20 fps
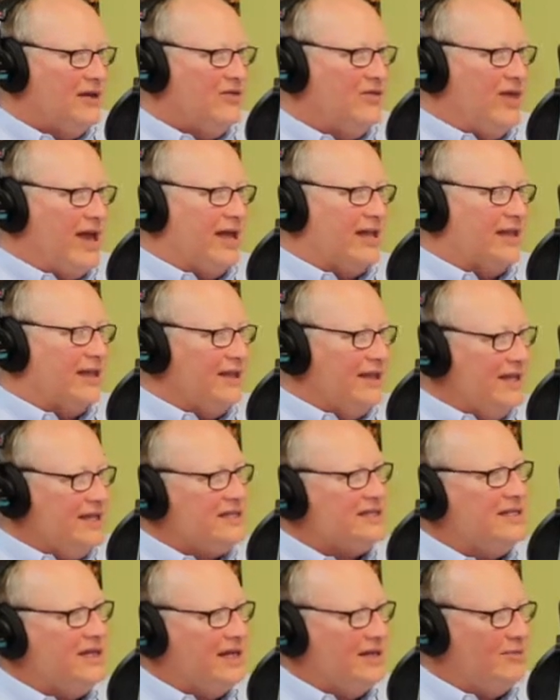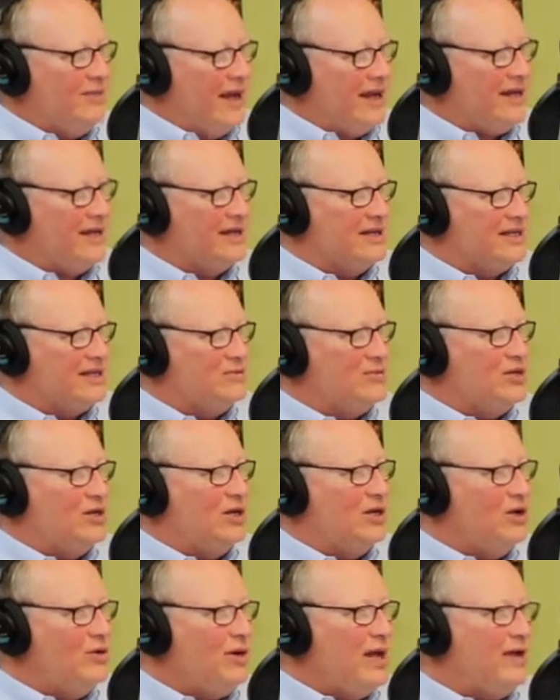that listening mechanism, so you
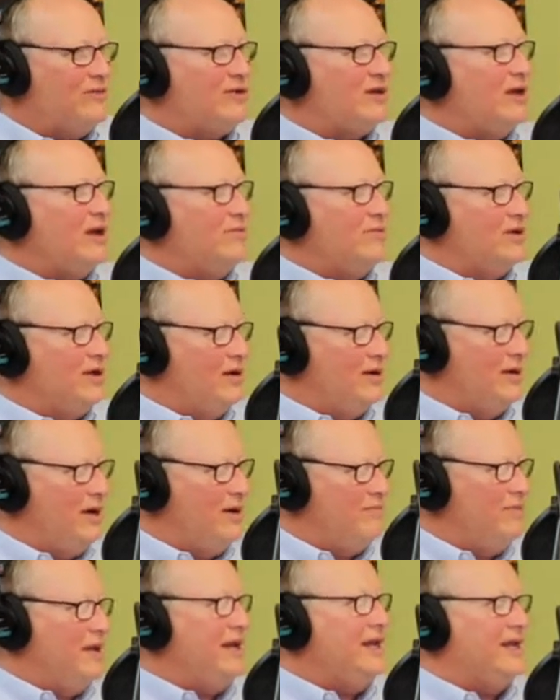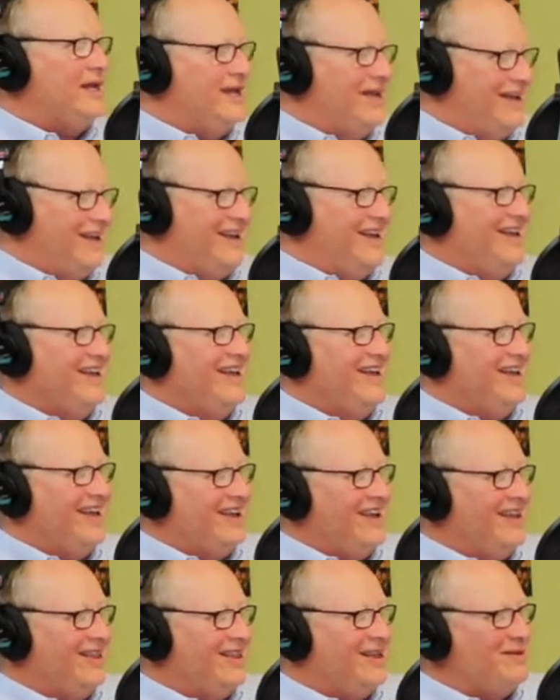don't have to come to a meeting in
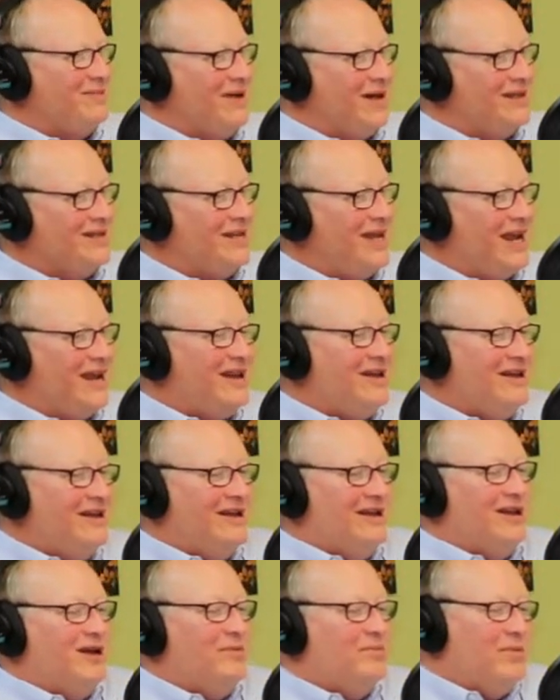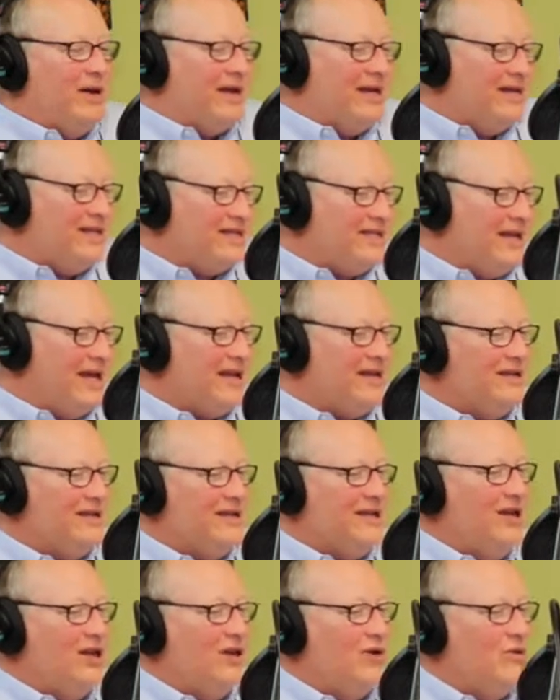Helena, Montana, but instead,
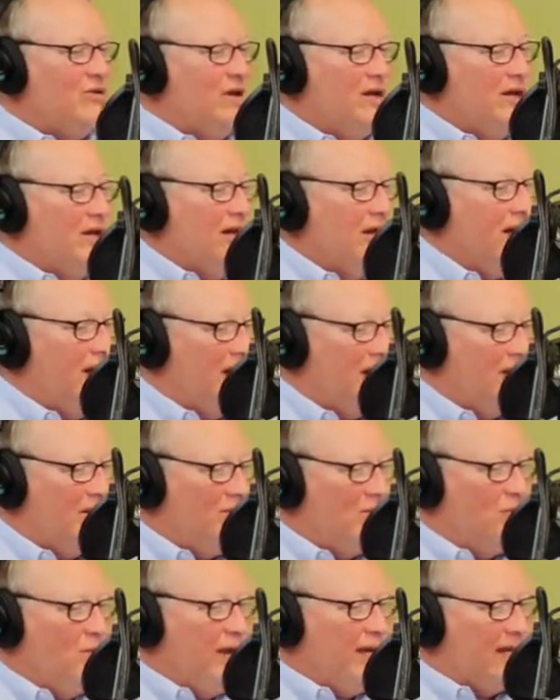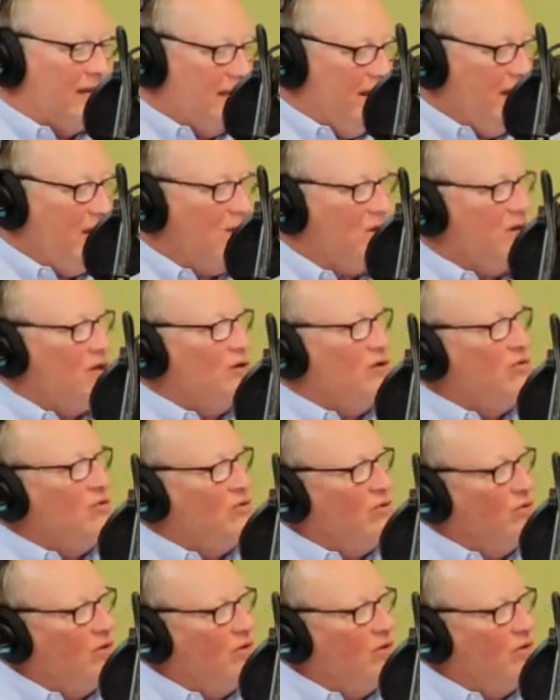we can hear you